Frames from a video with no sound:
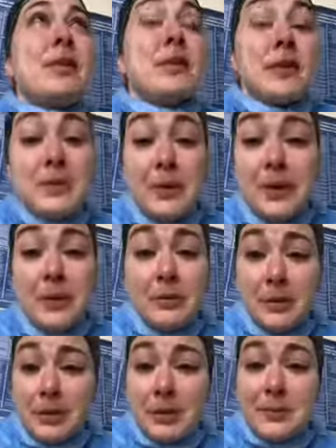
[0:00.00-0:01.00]
And that's why I get
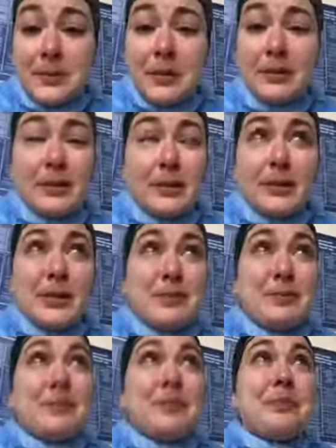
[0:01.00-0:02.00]
really upset, guys.
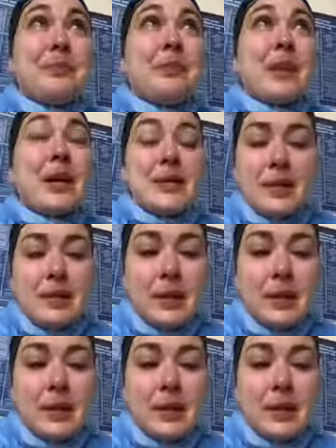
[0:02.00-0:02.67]
Because,